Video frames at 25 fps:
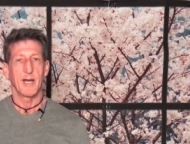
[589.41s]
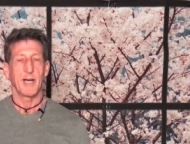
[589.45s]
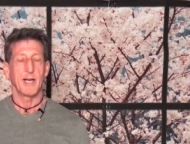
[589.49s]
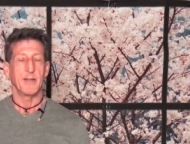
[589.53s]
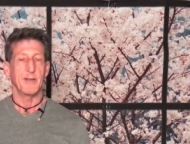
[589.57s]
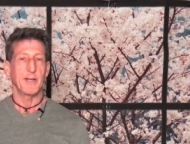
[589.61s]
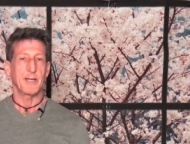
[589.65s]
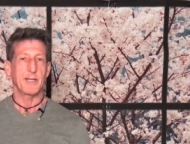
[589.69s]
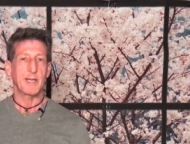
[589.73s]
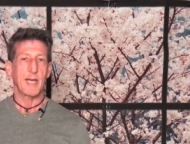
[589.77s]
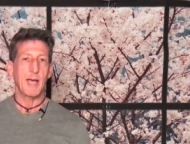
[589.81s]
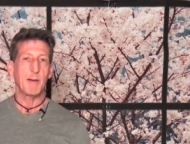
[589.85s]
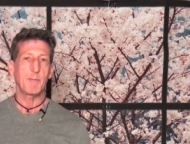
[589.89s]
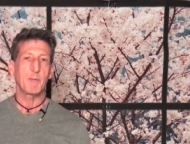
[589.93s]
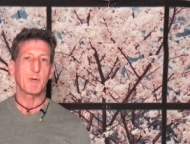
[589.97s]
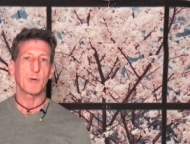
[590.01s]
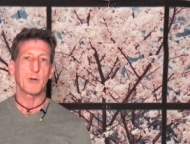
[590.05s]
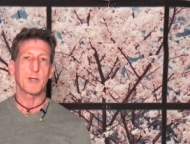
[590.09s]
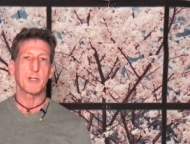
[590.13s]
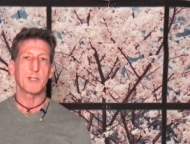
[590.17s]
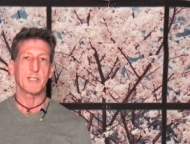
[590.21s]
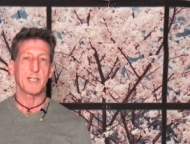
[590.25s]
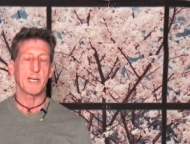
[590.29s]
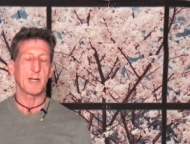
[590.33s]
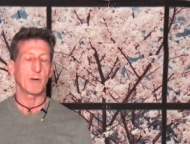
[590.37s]
they came to her
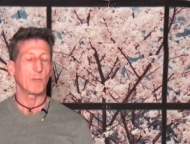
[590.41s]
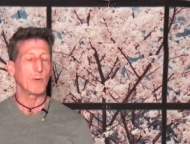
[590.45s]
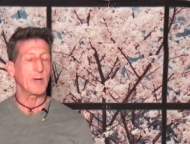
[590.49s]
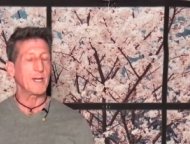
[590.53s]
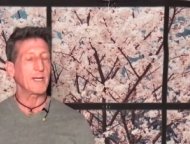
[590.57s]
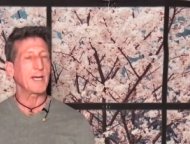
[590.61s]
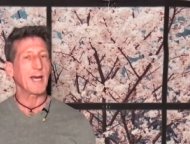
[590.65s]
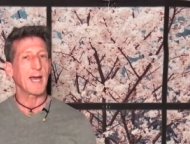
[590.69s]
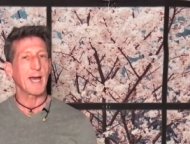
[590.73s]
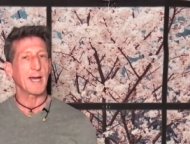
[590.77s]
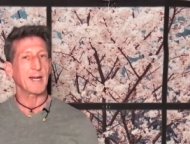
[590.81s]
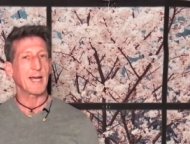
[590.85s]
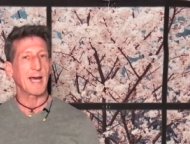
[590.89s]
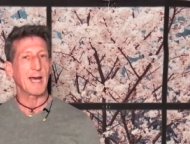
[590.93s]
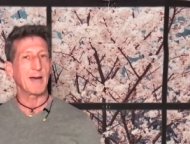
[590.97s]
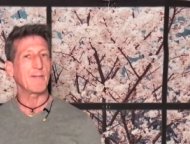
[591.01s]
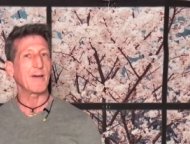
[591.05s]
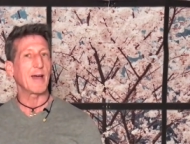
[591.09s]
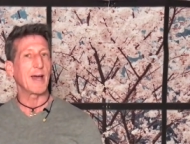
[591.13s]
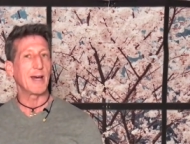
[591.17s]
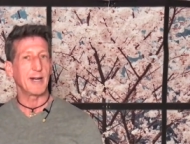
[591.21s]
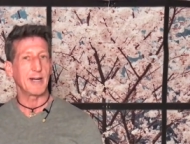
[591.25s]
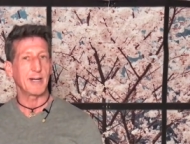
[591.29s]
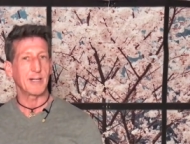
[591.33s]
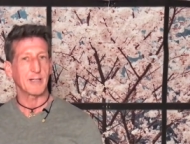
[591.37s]
and said, We can't have
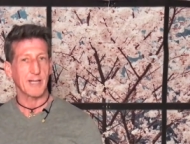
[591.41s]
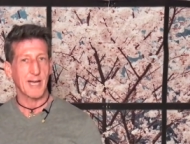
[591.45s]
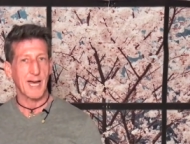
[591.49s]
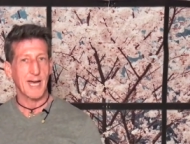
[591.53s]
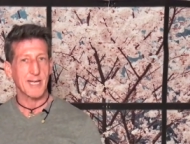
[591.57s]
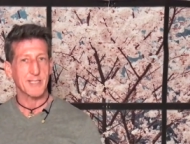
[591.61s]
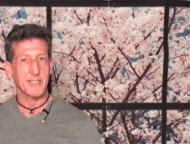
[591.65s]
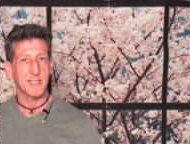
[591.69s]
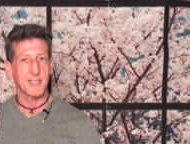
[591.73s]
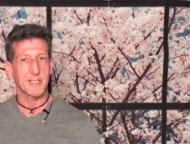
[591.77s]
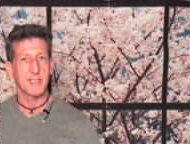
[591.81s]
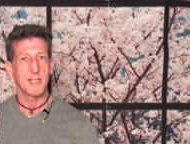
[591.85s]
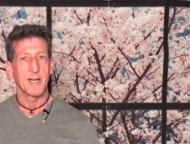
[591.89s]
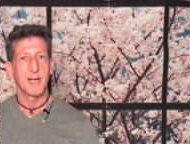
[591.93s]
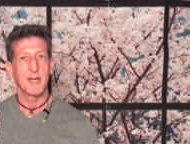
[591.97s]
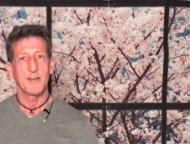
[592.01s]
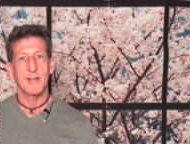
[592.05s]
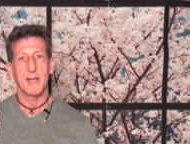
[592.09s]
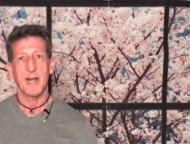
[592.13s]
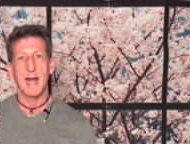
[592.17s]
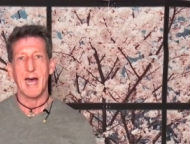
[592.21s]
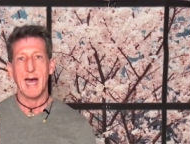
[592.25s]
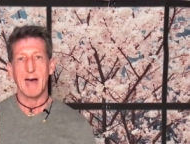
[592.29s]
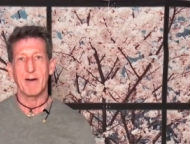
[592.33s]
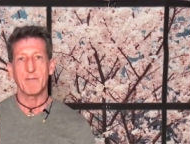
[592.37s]
any classes
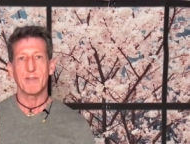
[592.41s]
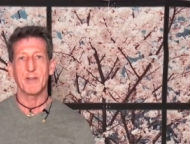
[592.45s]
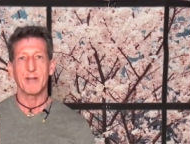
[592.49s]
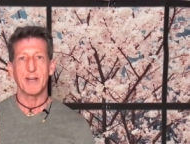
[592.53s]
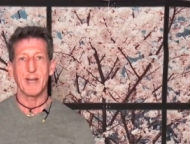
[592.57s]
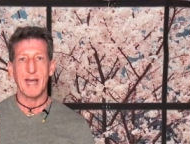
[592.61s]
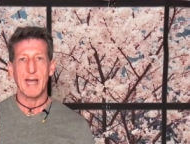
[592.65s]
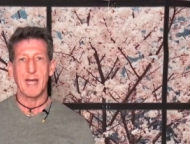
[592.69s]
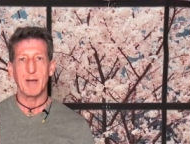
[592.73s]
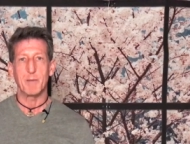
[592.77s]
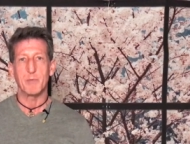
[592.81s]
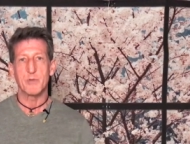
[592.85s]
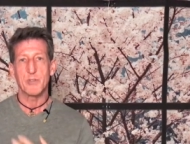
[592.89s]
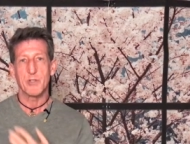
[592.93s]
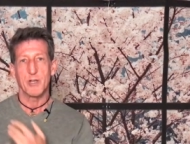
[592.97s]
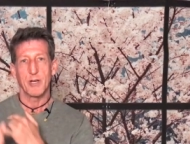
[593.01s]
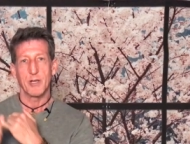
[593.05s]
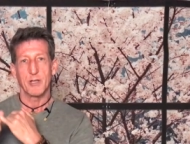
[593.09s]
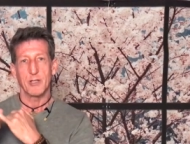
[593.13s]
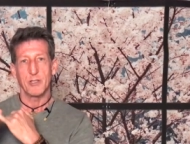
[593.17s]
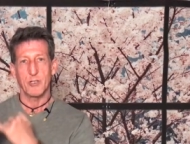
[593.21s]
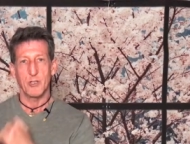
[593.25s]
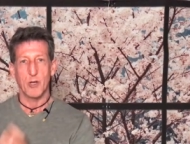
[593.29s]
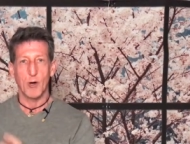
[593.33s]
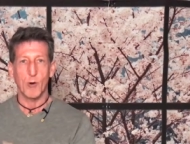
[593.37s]
that have the names
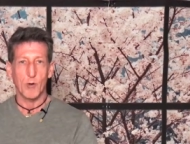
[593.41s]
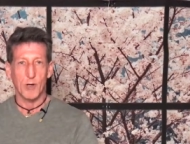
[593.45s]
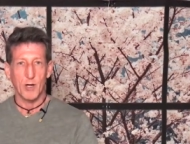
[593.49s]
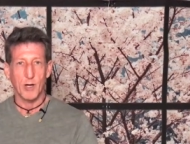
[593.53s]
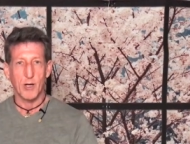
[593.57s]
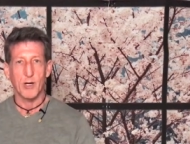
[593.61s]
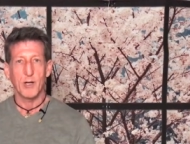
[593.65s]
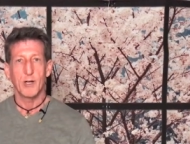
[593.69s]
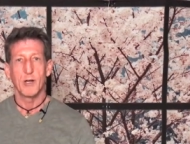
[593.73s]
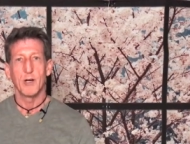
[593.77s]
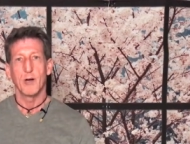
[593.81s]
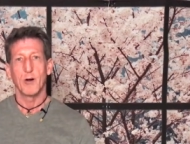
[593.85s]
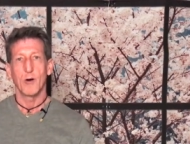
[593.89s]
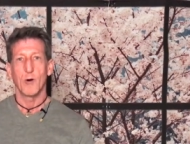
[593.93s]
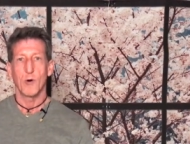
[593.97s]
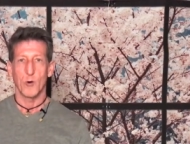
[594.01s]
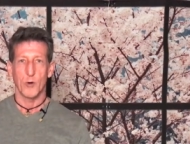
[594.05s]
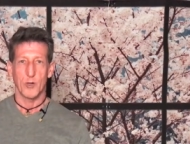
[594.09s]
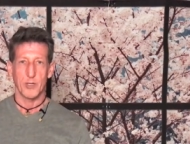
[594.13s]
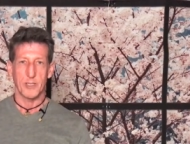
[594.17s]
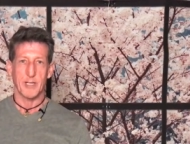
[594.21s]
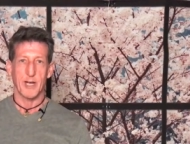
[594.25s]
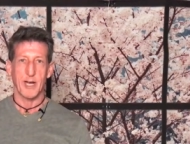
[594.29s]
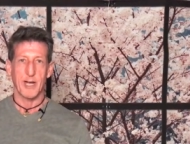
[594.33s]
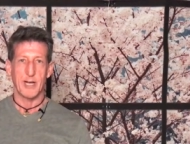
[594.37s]
yoga
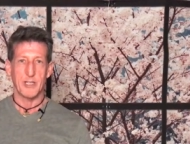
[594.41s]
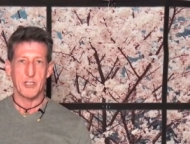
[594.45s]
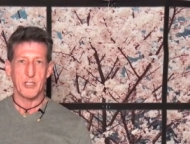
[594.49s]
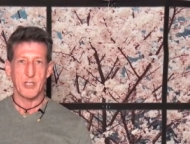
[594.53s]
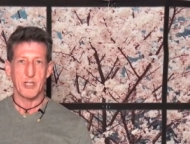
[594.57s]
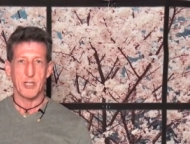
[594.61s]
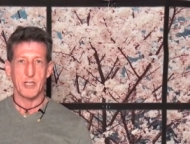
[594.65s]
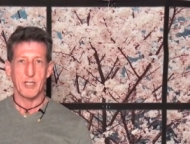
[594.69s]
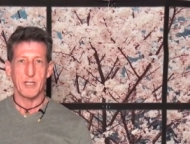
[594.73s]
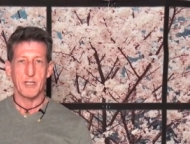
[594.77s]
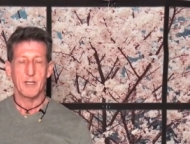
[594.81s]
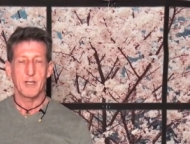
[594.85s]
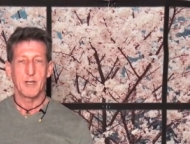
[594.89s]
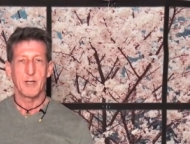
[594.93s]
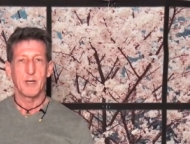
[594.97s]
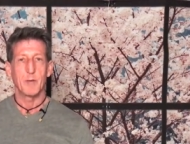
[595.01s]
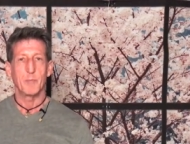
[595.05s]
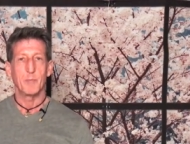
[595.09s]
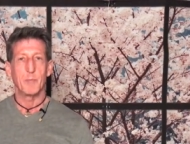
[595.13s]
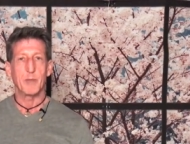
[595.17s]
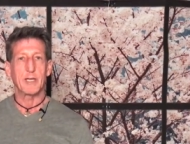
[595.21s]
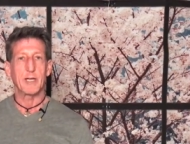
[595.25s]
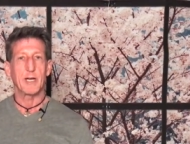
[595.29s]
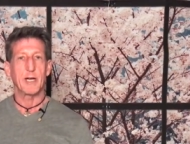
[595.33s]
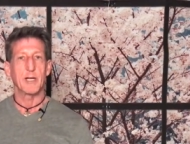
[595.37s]
or tai chi
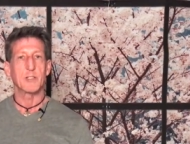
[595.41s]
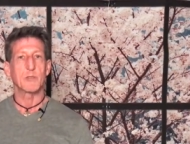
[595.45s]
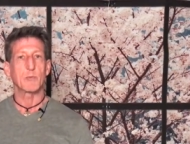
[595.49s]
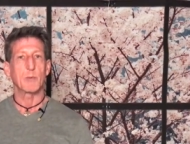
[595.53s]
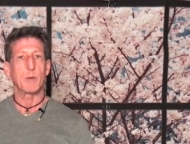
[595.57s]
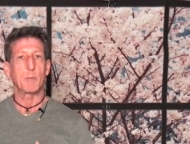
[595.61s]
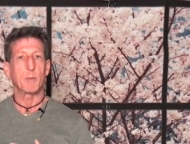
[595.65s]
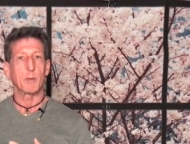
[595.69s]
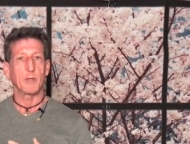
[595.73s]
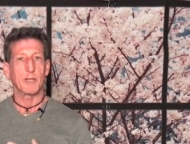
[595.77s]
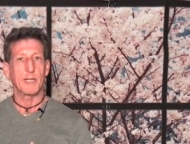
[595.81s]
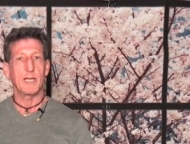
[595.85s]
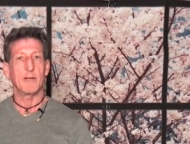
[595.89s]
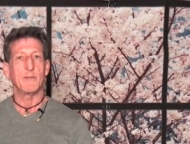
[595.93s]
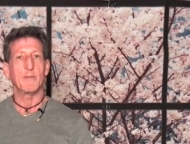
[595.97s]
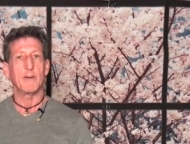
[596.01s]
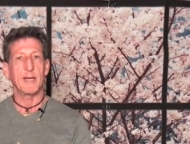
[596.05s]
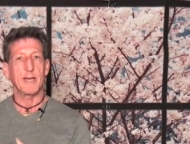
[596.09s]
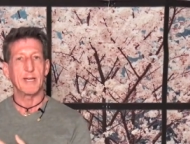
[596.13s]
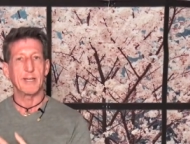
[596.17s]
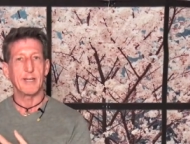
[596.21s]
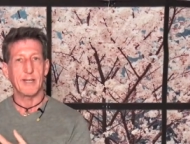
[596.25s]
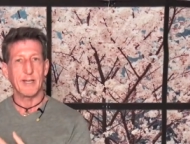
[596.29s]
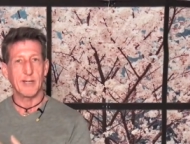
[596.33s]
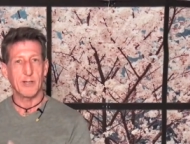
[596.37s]
because we believe
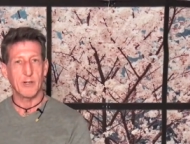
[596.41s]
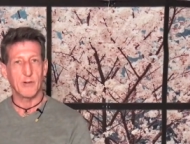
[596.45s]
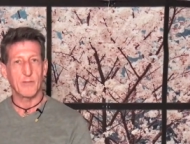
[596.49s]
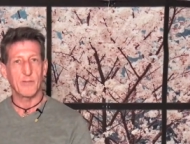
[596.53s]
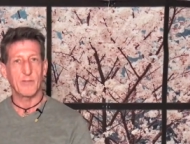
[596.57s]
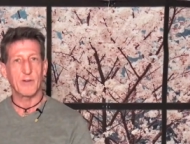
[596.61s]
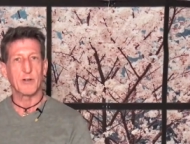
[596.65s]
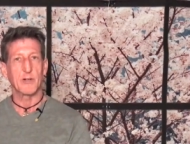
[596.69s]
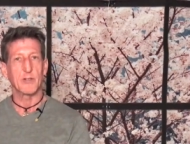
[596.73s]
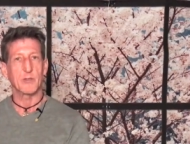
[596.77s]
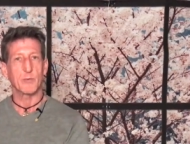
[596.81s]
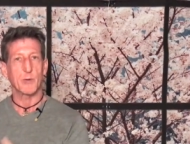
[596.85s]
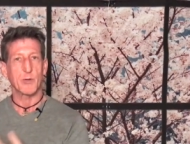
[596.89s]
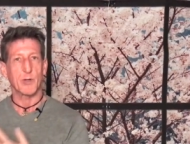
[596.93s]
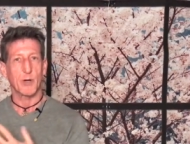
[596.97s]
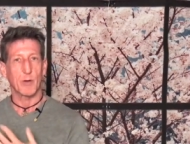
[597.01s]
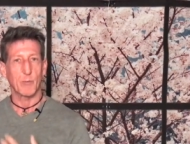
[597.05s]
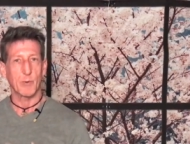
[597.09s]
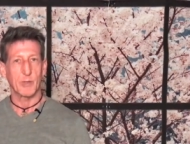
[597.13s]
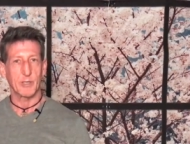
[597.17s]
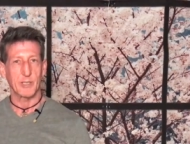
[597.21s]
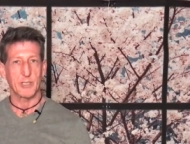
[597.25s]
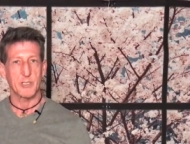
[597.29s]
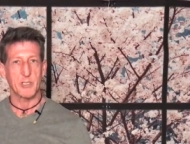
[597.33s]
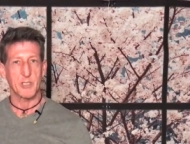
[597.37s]
it interferes with our
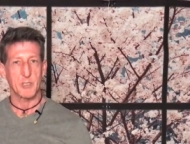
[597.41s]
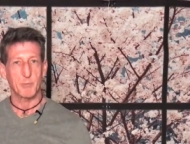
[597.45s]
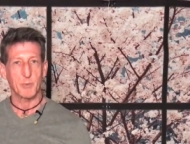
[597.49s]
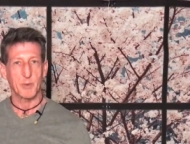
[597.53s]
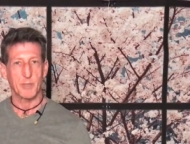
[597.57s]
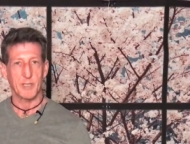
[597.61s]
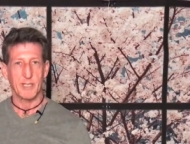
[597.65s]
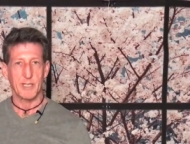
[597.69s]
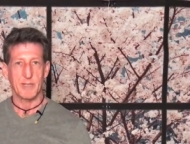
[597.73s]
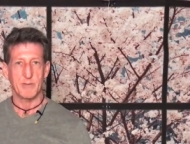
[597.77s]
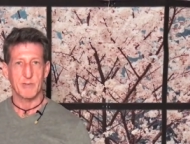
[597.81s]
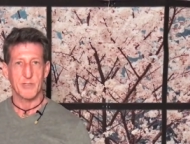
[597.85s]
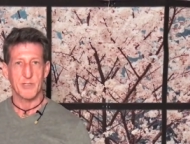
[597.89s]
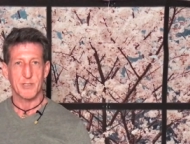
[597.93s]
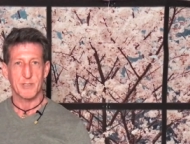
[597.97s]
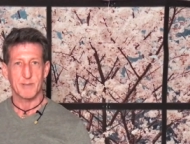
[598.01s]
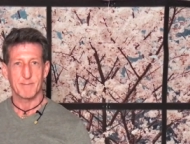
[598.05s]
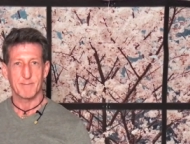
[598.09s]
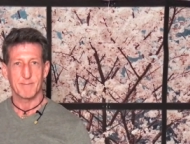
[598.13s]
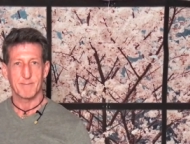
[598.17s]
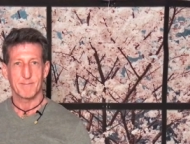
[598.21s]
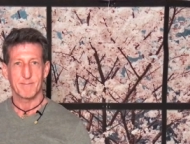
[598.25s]
religious beliefs.